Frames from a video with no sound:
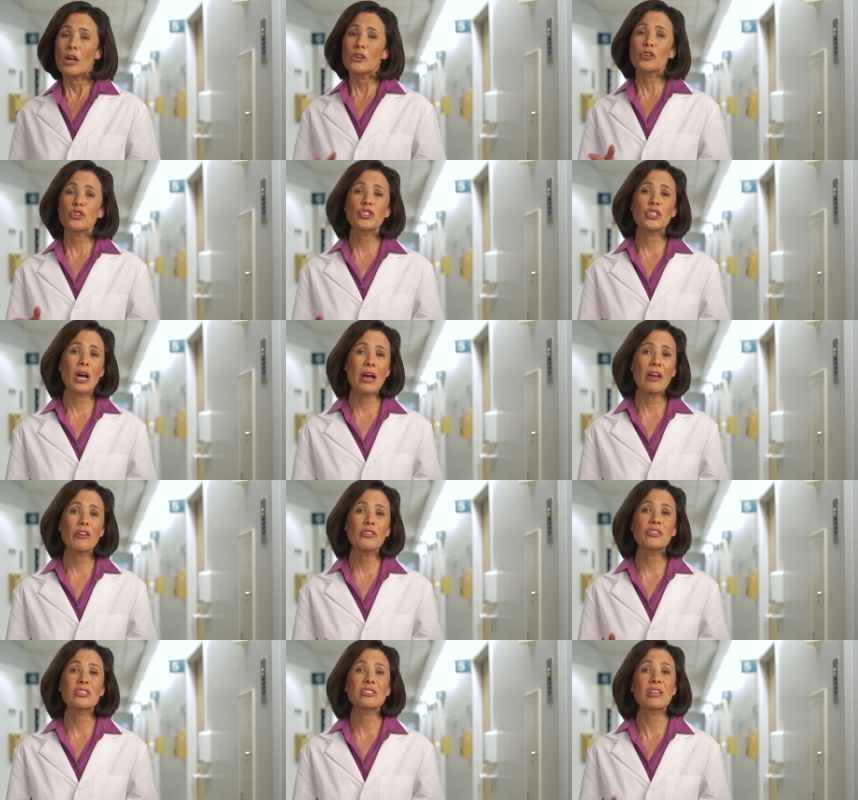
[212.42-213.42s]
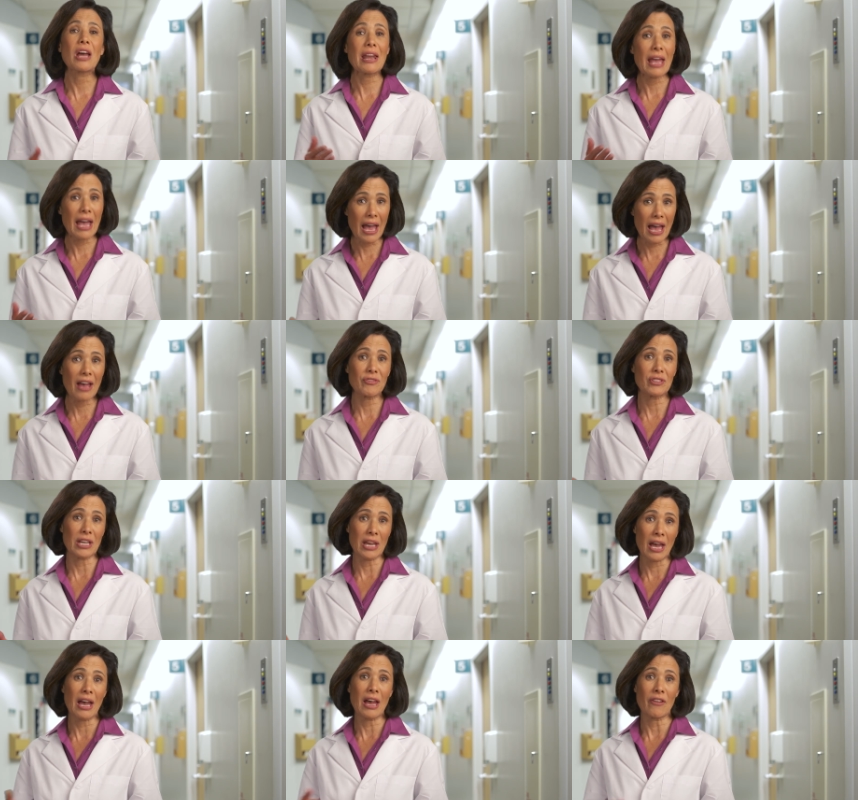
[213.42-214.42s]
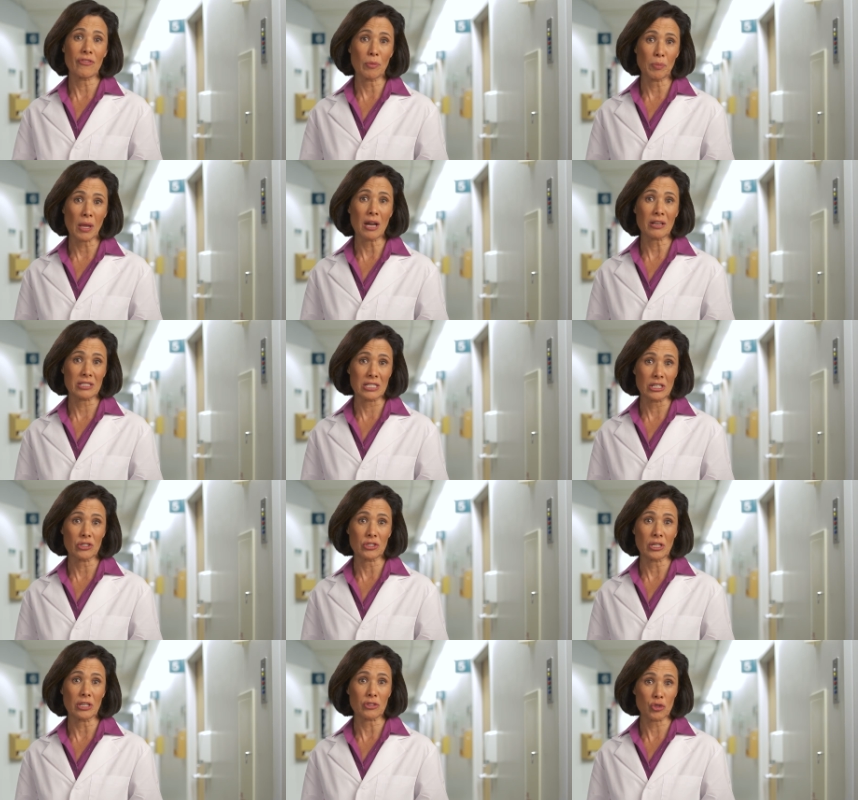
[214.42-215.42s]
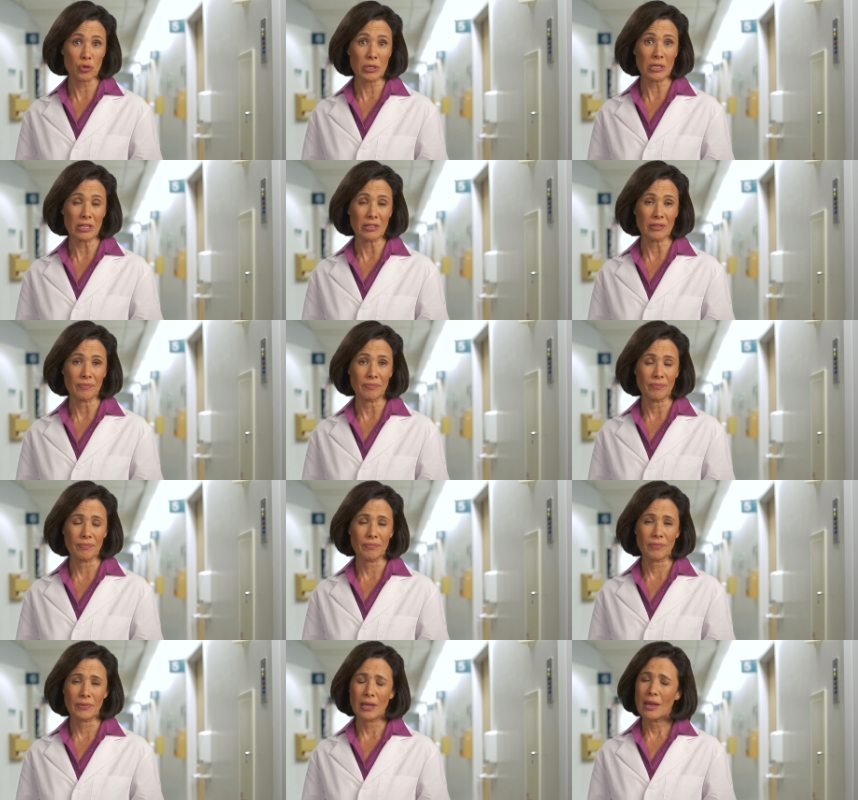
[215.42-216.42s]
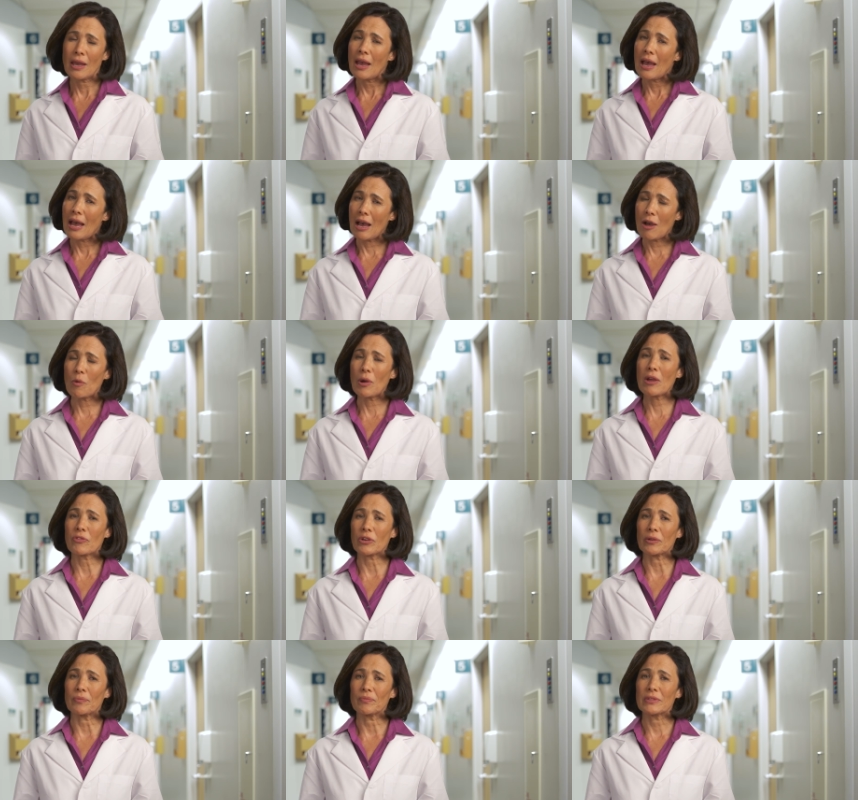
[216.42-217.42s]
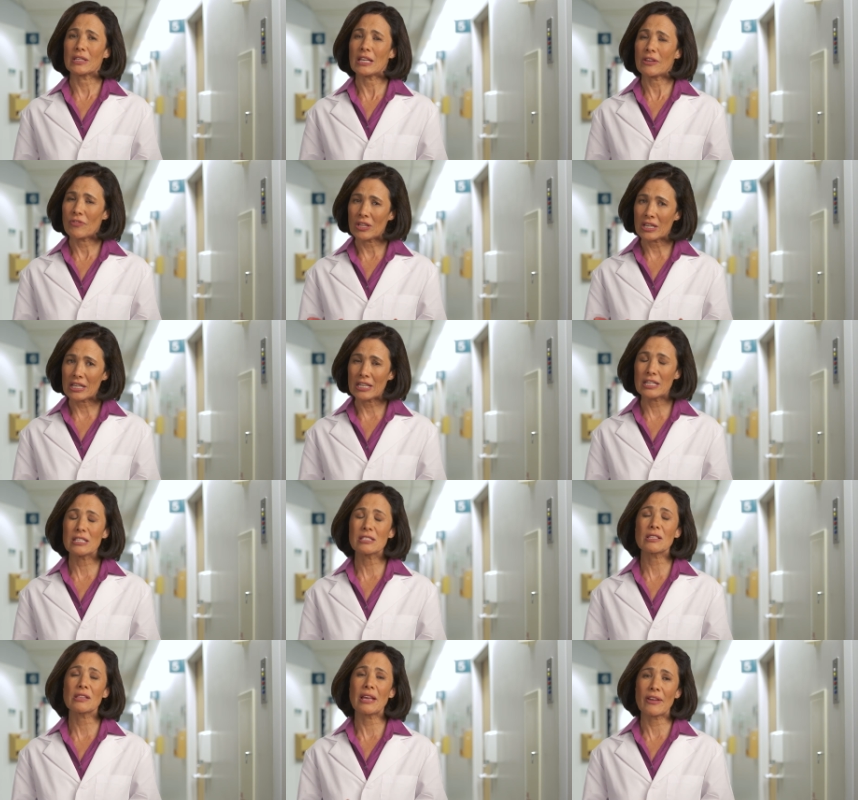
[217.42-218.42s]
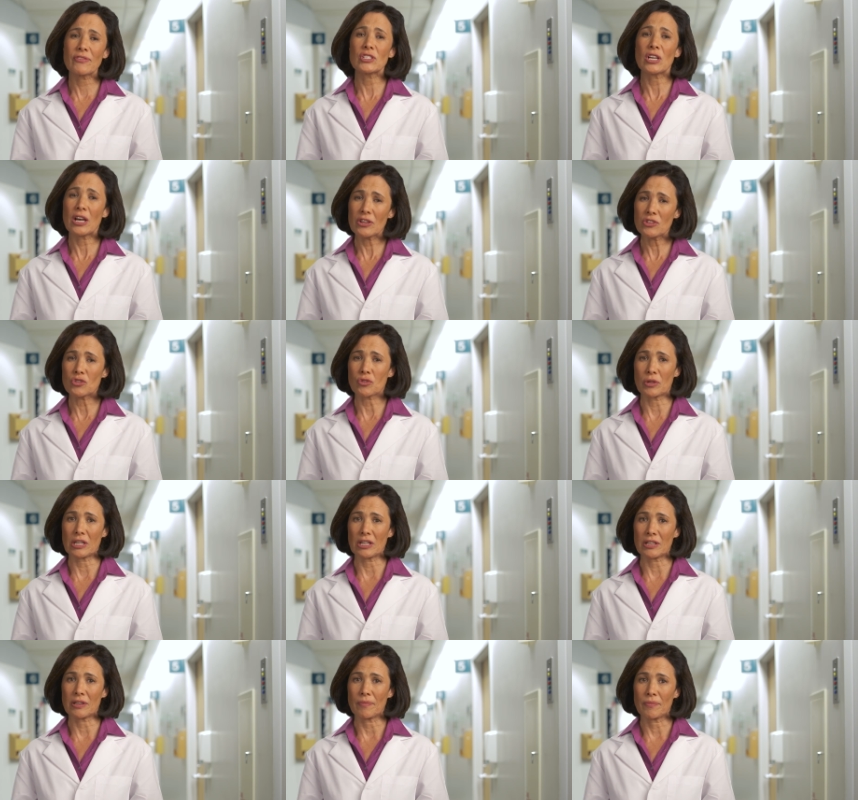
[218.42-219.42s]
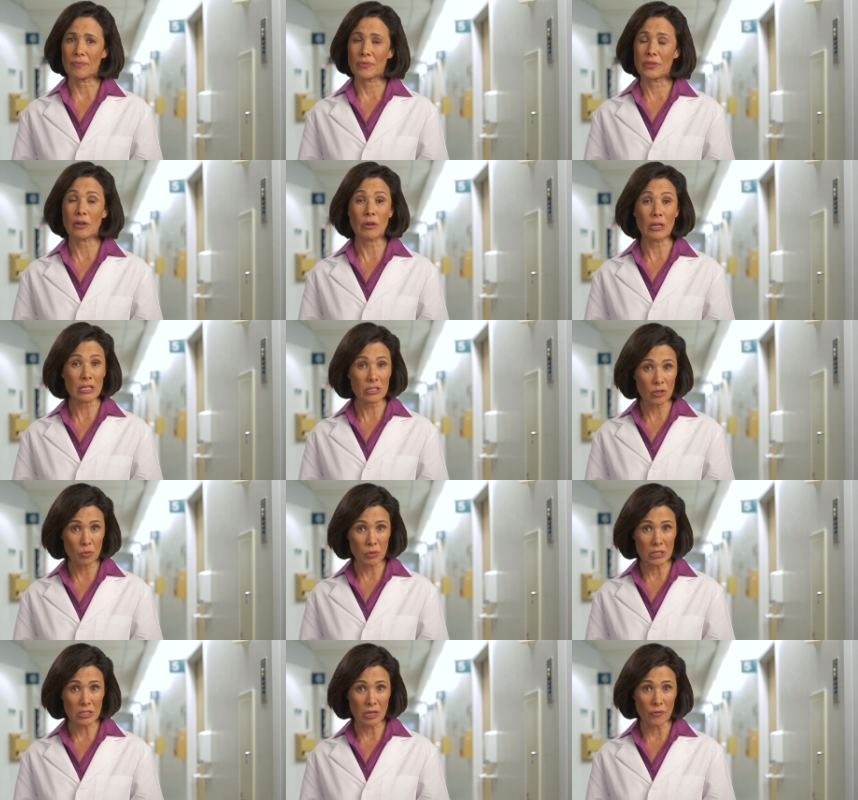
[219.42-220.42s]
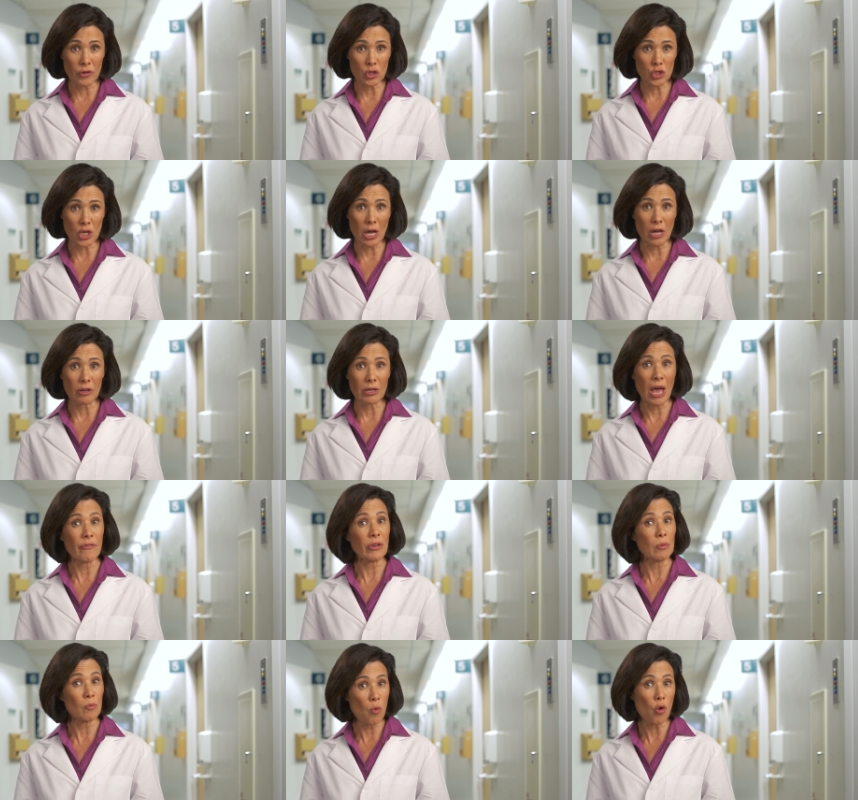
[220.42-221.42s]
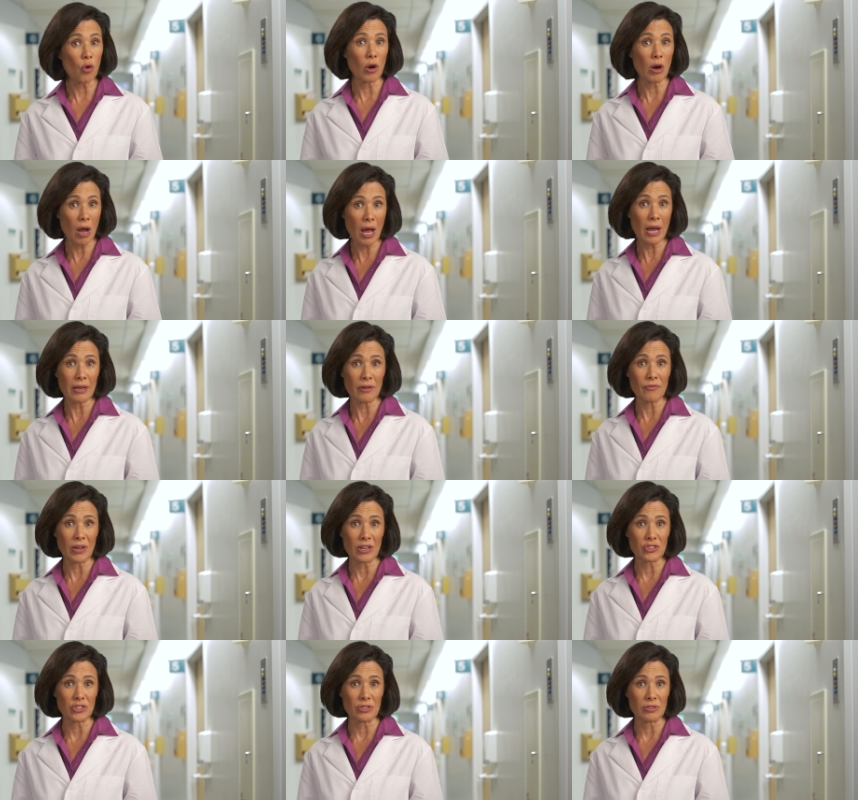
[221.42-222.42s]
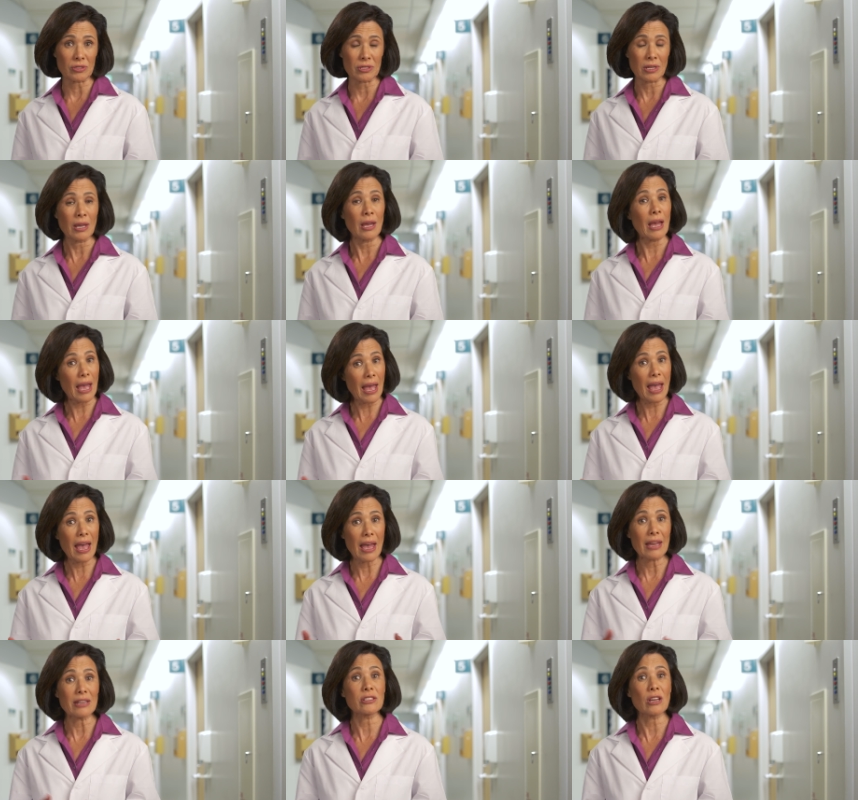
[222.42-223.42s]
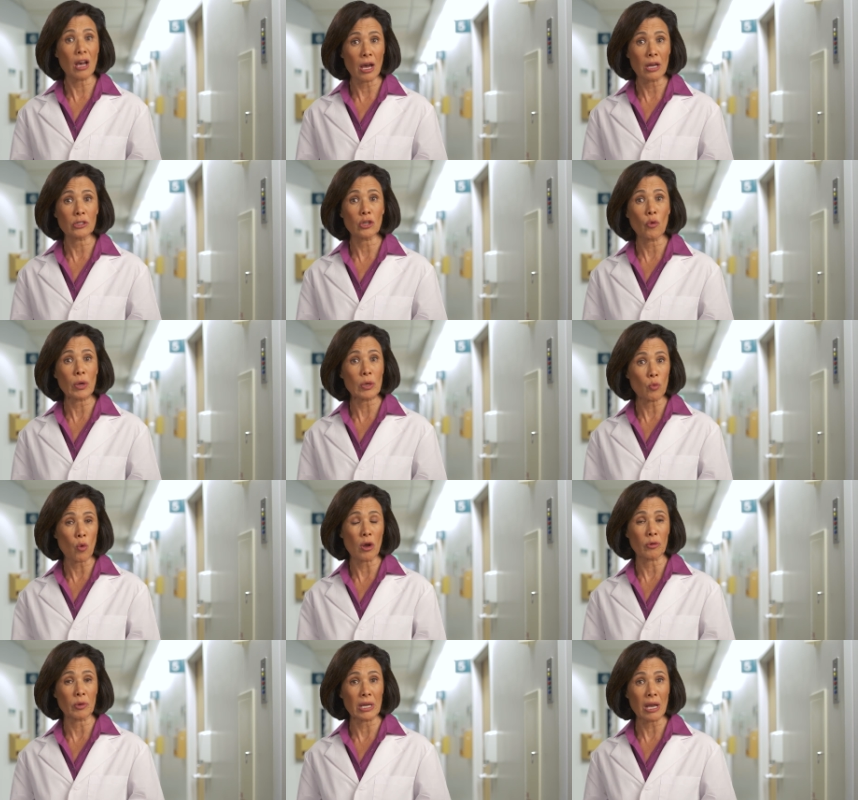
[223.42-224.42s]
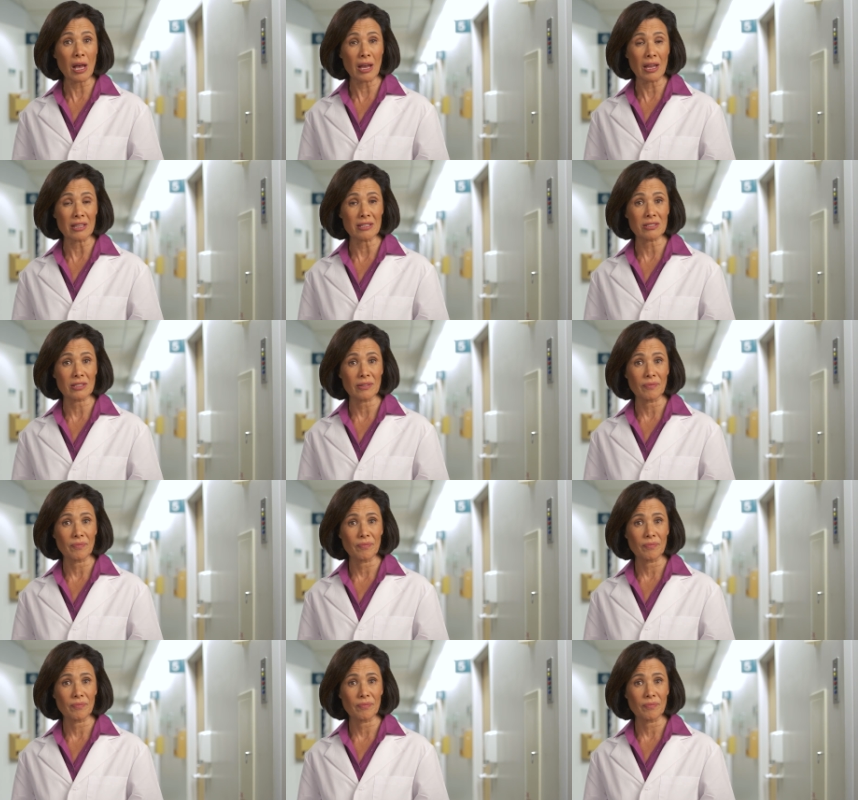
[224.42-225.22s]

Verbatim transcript: Your child does not have to have the blocked tear duct treated. However, if it is left untreated, there is a risk of your child having more eye infections and ongoing watery eyes.